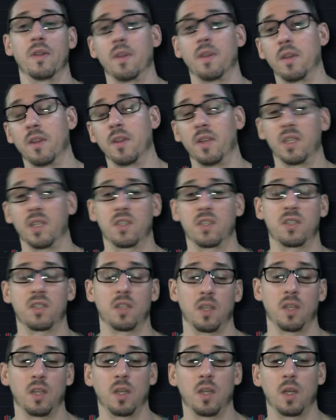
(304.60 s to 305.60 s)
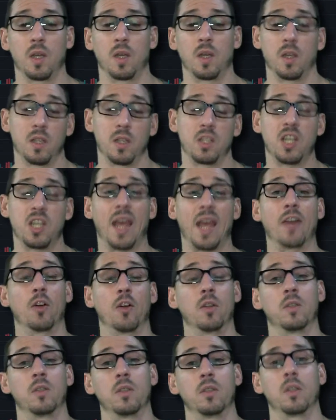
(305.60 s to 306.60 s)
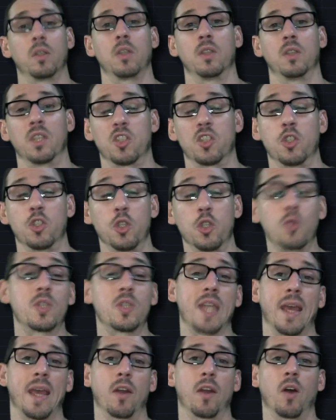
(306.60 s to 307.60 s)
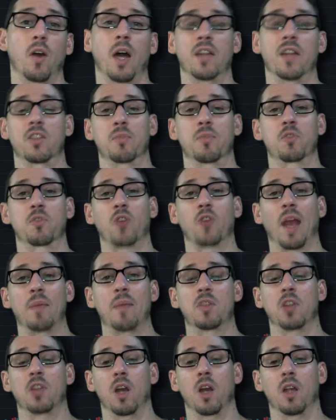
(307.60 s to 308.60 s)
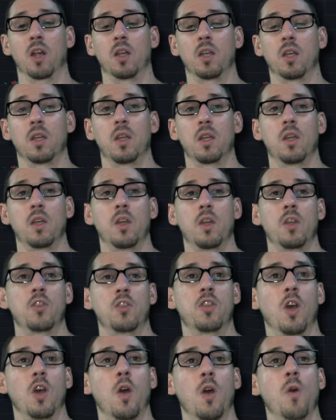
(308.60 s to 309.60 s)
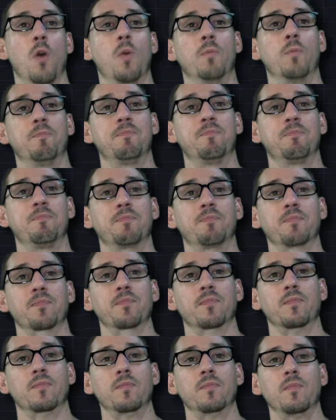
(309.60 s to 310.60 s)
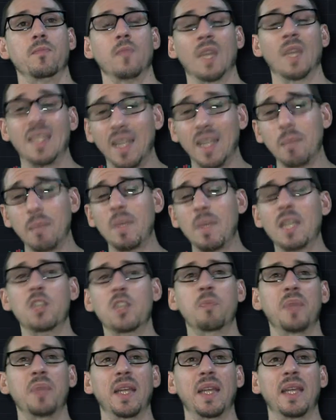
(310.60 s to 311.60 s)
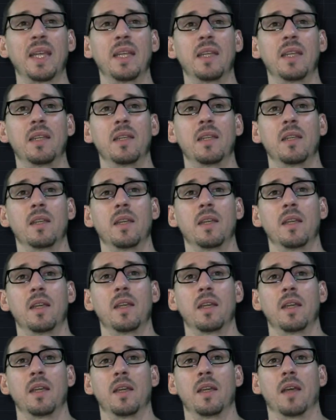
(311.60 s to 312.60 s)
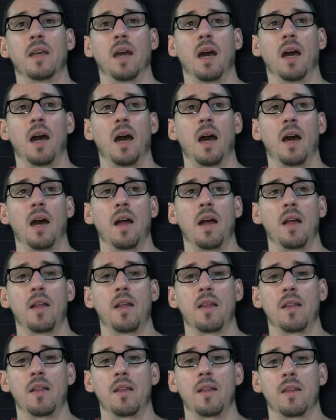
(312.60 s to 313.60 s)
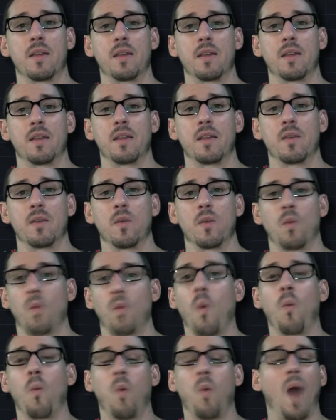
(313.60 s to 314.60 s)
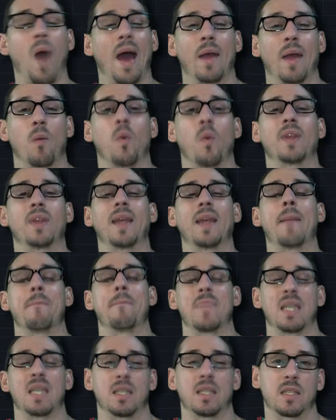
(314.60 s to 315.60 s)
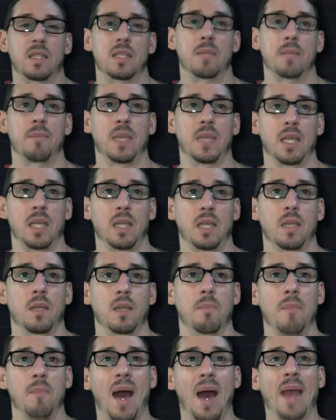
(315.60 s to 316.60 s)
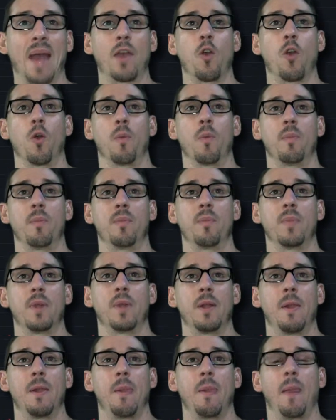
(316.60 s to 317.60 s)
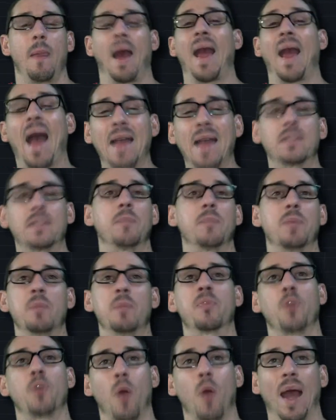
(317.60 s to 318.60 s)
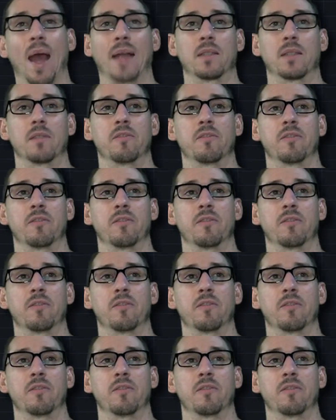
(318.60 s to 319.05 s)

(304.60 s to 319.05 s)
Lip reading: this channel, this new channel on Subscribestar. So let me explain what that means to me, my home. I had to be proactive.